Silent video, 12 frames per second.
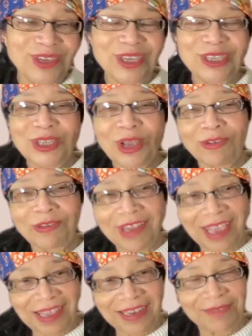There's no
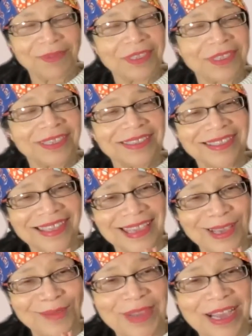data, but just
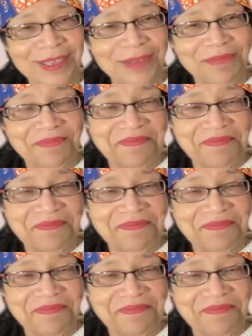think about it.